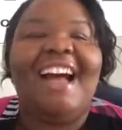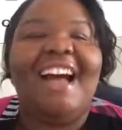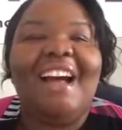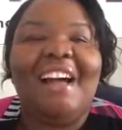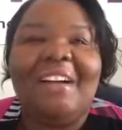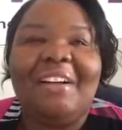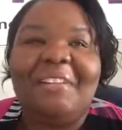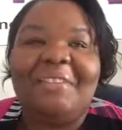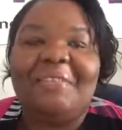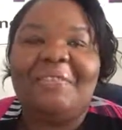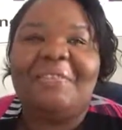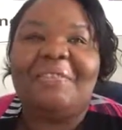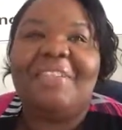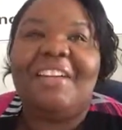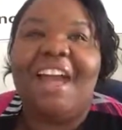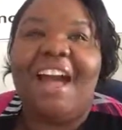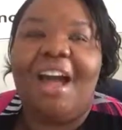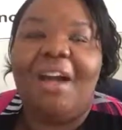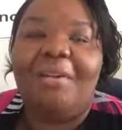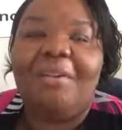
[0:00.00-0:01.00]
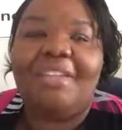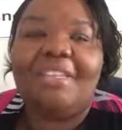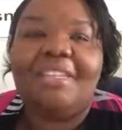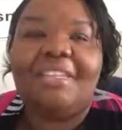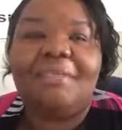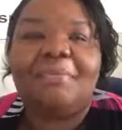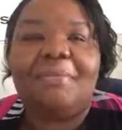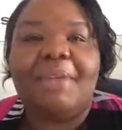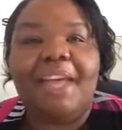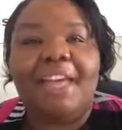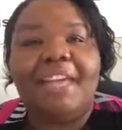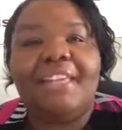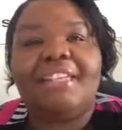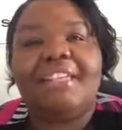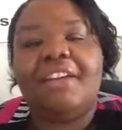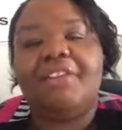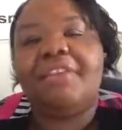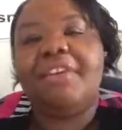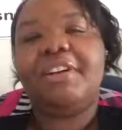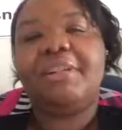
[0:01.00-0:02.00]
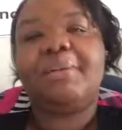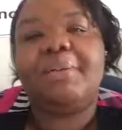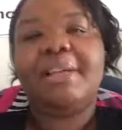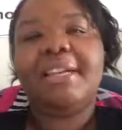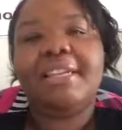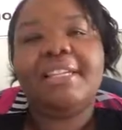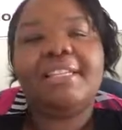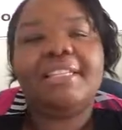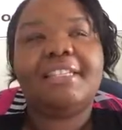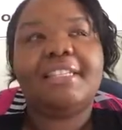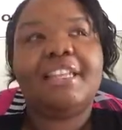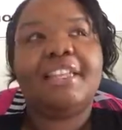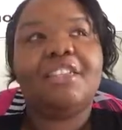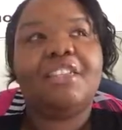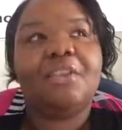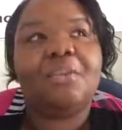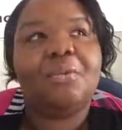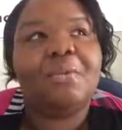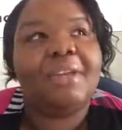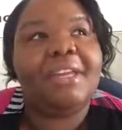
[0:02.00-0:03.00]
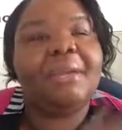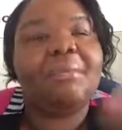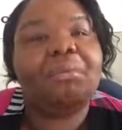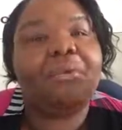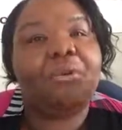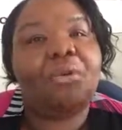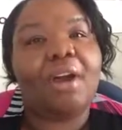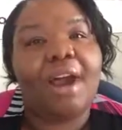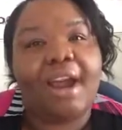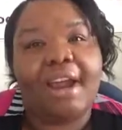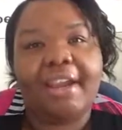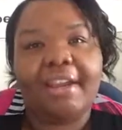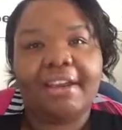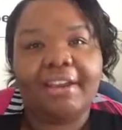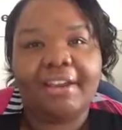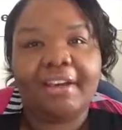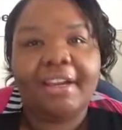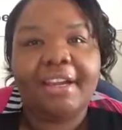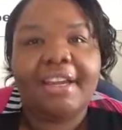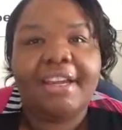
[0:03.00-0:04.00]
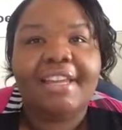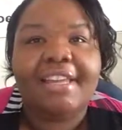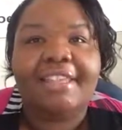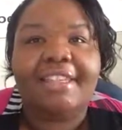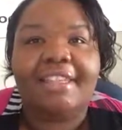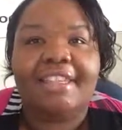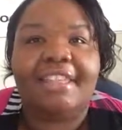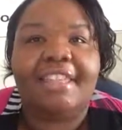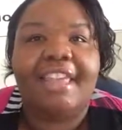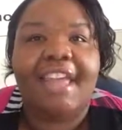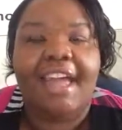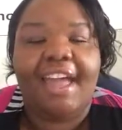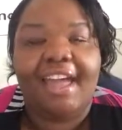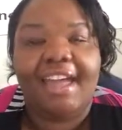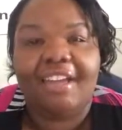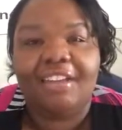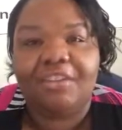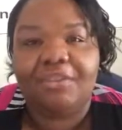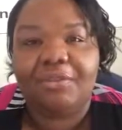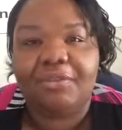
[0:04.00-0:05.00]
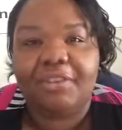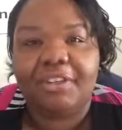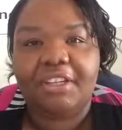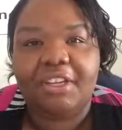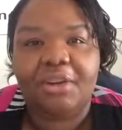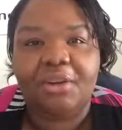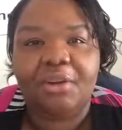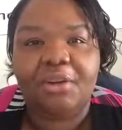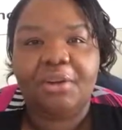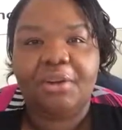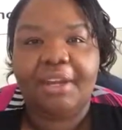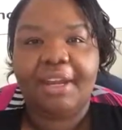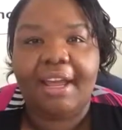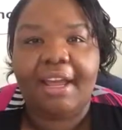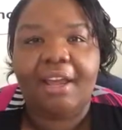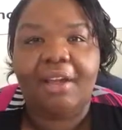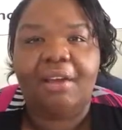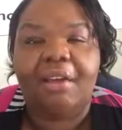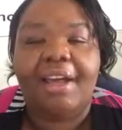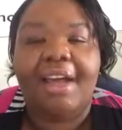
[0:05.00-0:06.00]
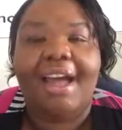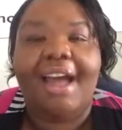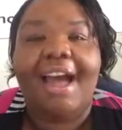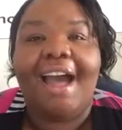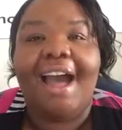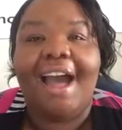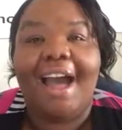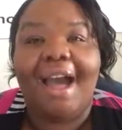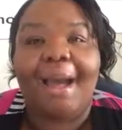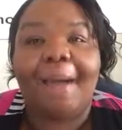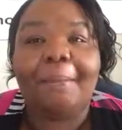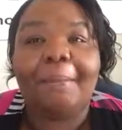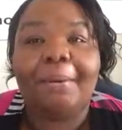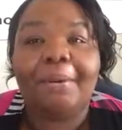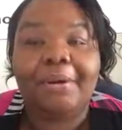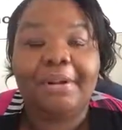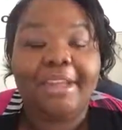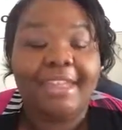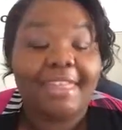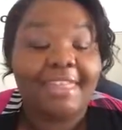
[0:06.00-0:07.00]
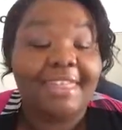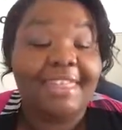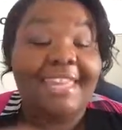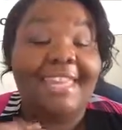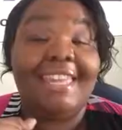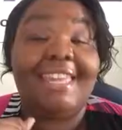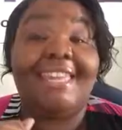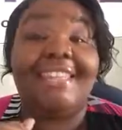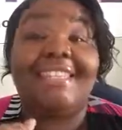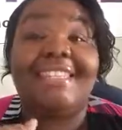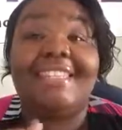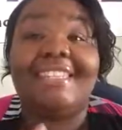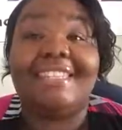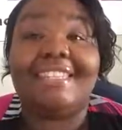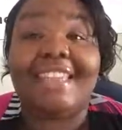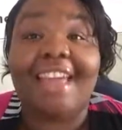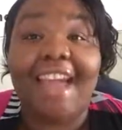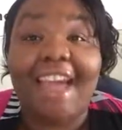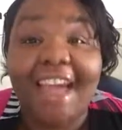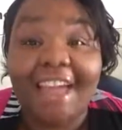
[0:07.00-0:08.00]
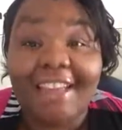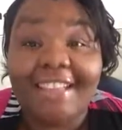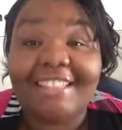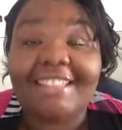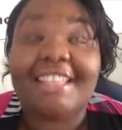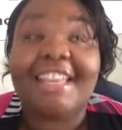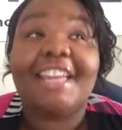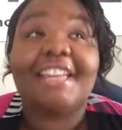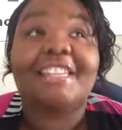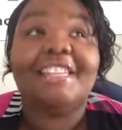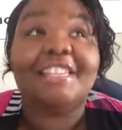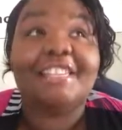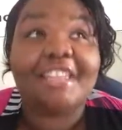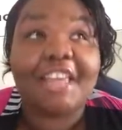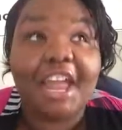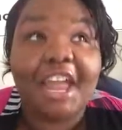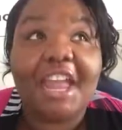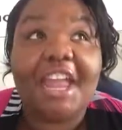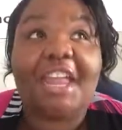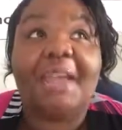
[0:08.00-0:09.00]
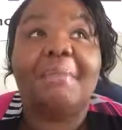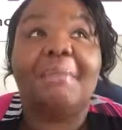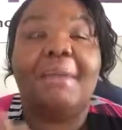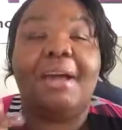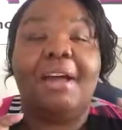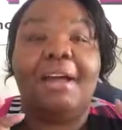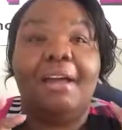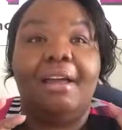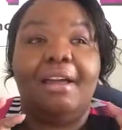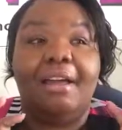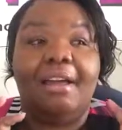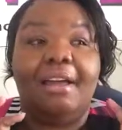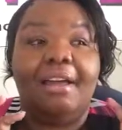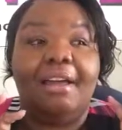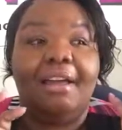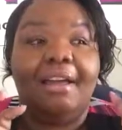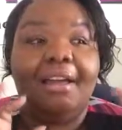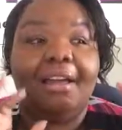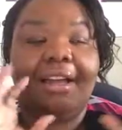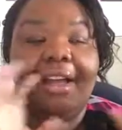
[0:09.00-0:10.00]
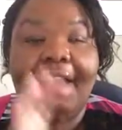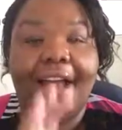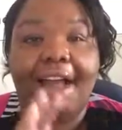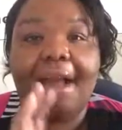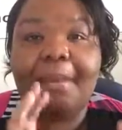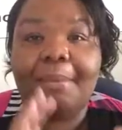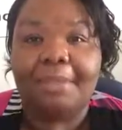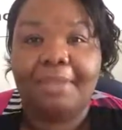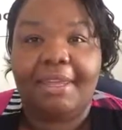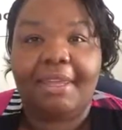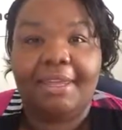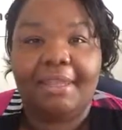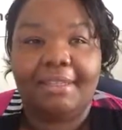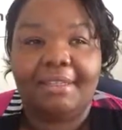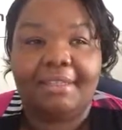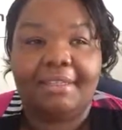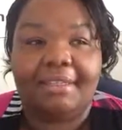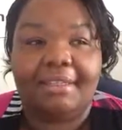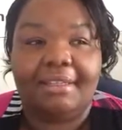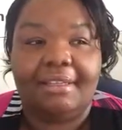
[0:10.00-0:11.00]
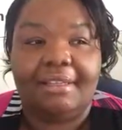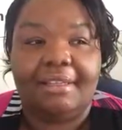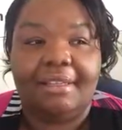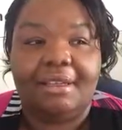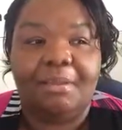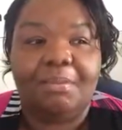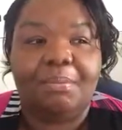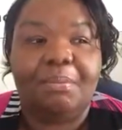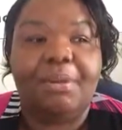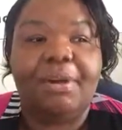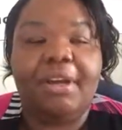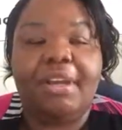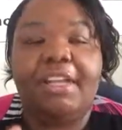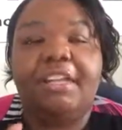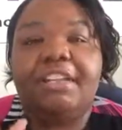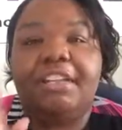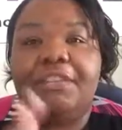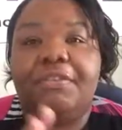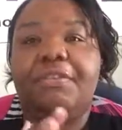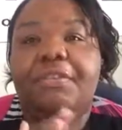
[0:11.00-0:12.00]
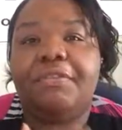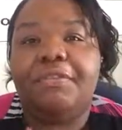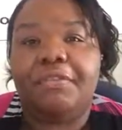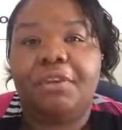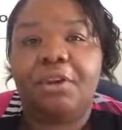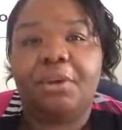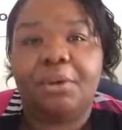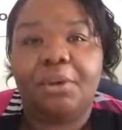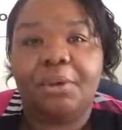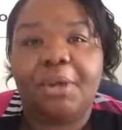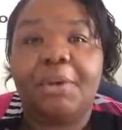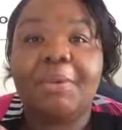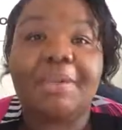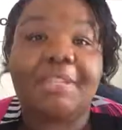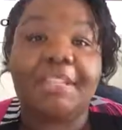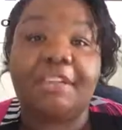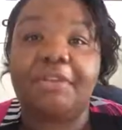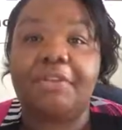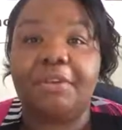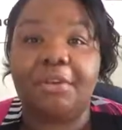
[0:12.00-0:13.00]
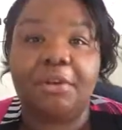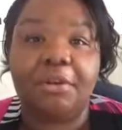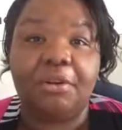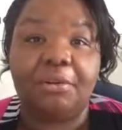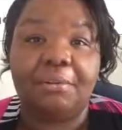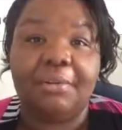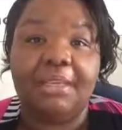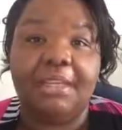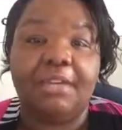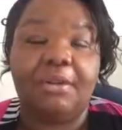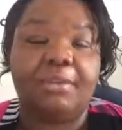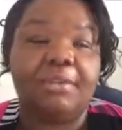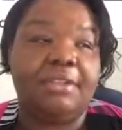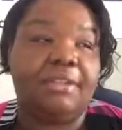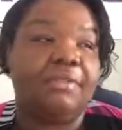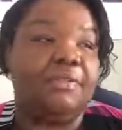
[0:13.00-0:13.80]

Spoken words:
I was amazed at first because the week prior to that actual video going out, I put the exact same comment, but a different photo. It wasn't a photo of me.